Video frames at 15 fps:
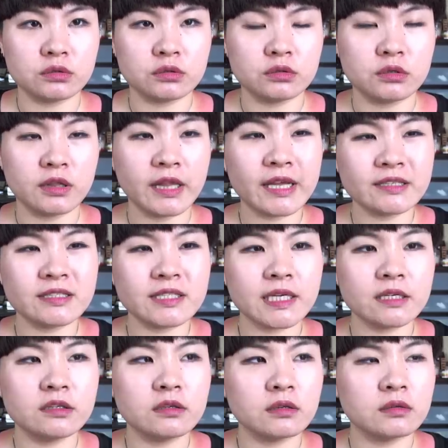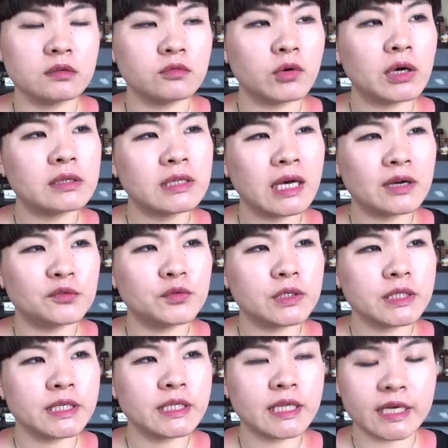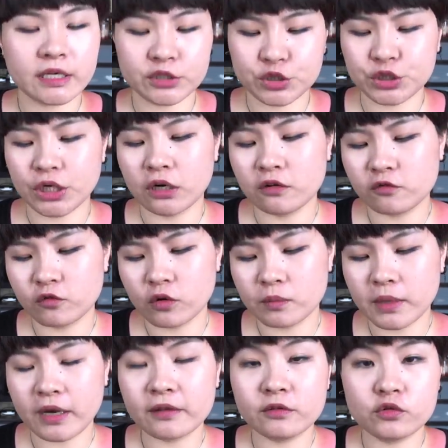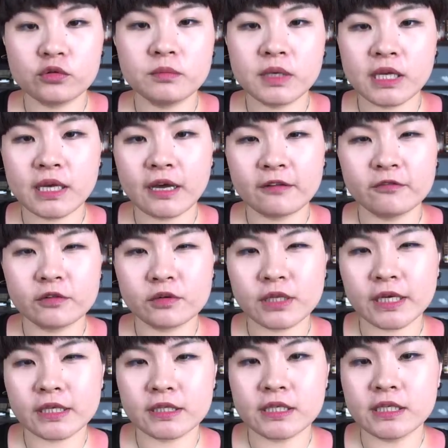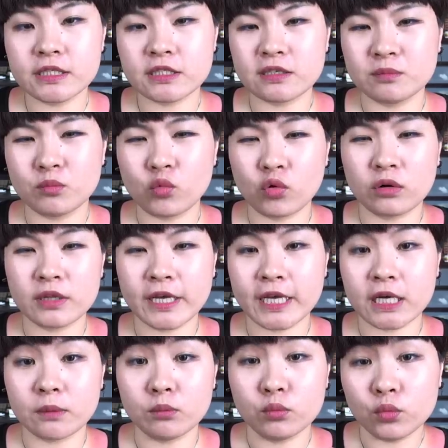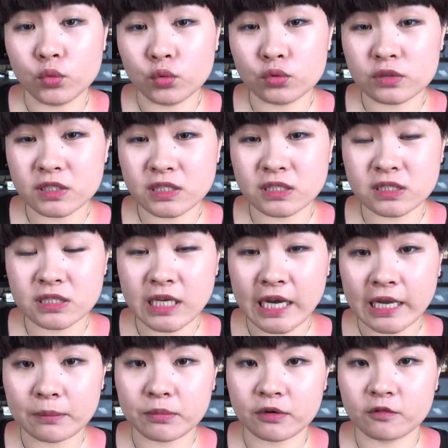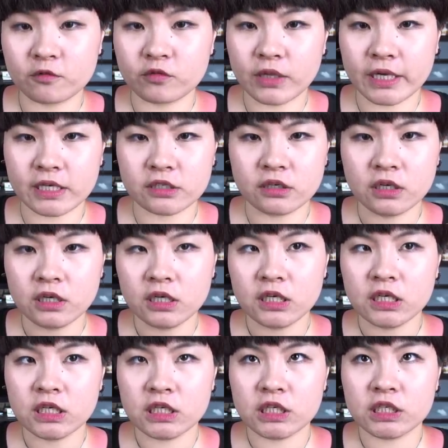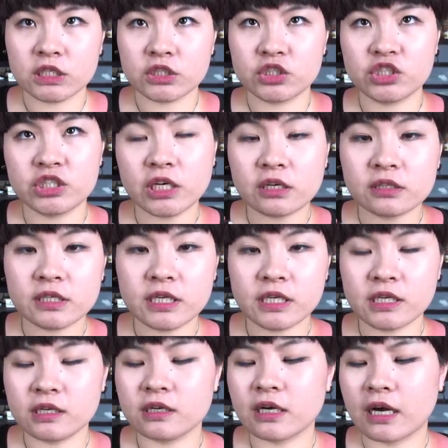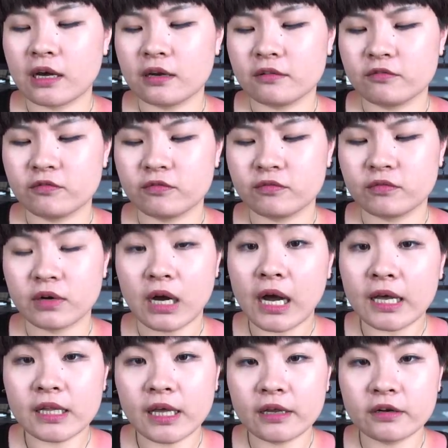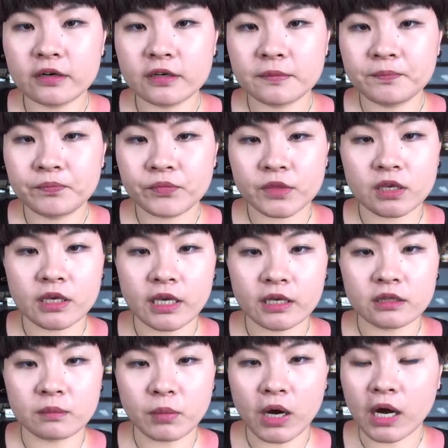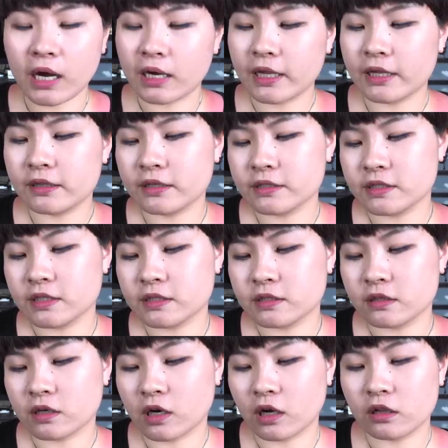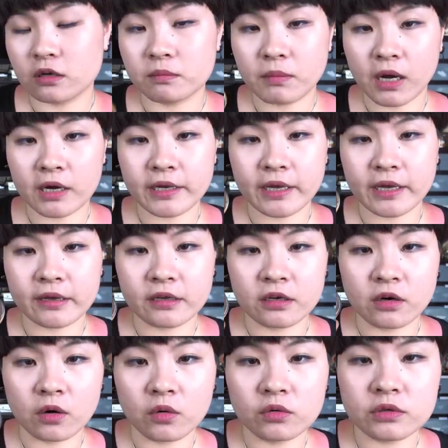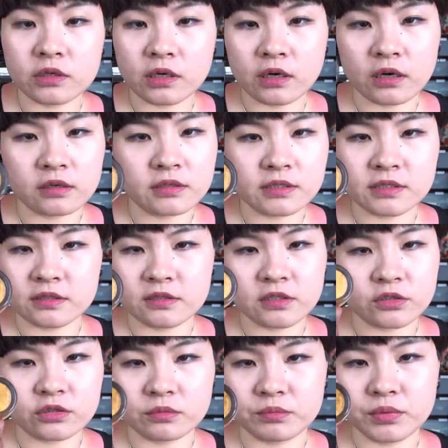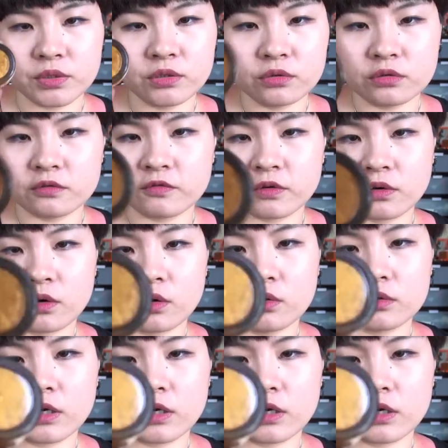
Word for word: less than, well, not really like a gel form. I, to me, I feel like these are more like a mousse type of like jelly kind of eyeliner in the pot. And this is the color Mayan Gold. Uh, this is such a beautiful gold